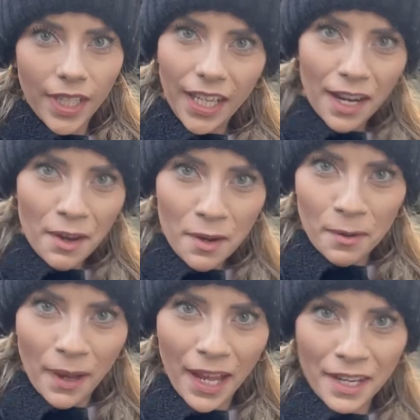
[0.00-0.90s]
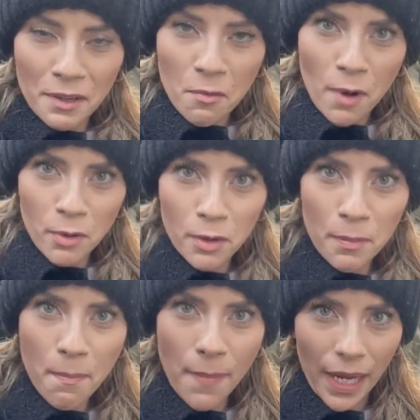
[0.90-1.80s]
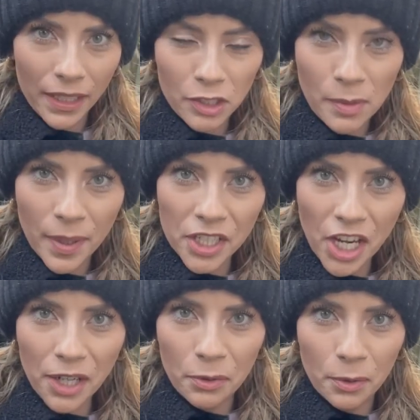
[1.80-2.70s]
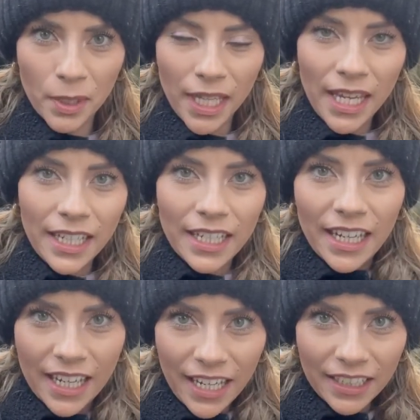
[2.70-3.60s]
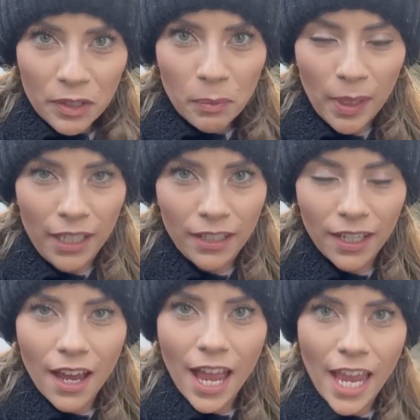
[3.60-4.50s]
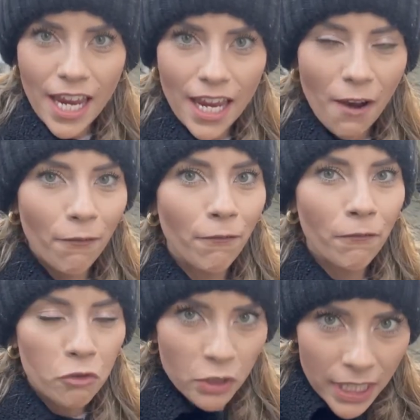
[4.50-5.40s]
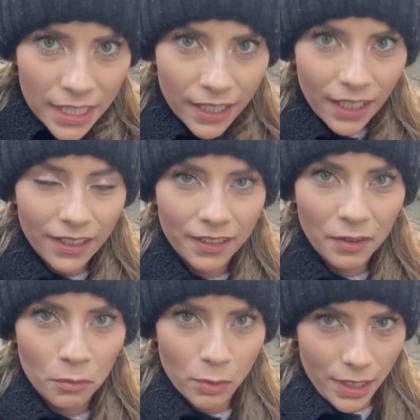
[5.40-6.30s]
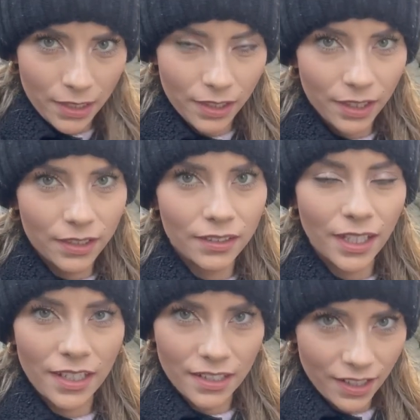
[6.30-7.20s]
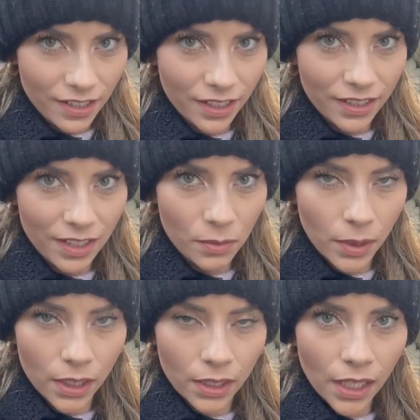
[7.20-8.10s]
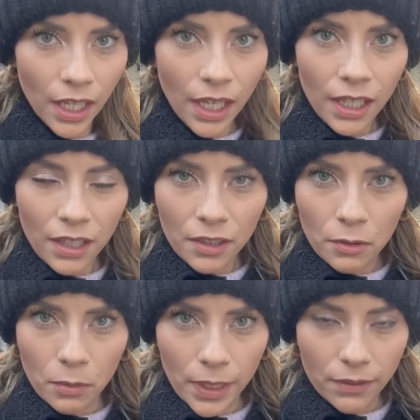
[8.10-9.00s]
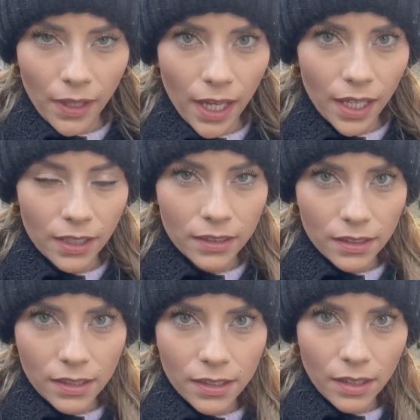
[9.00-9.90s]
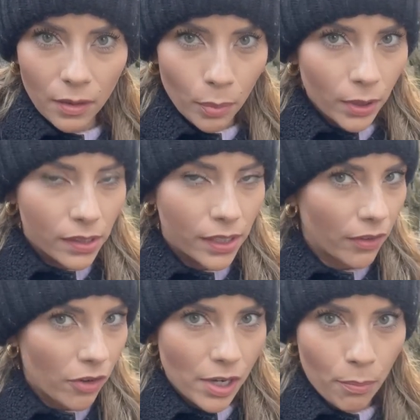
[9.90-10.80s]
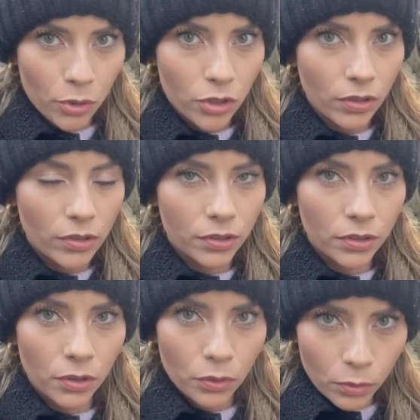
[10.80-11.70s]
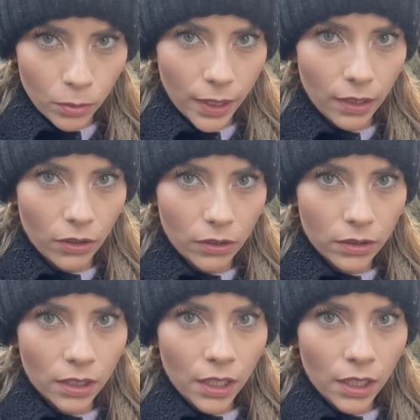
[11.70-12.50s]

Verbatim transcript: Hello and welcome back to my channel. It has been a freezing week in Sussex this week. We have had sub-zero temperatures all week long.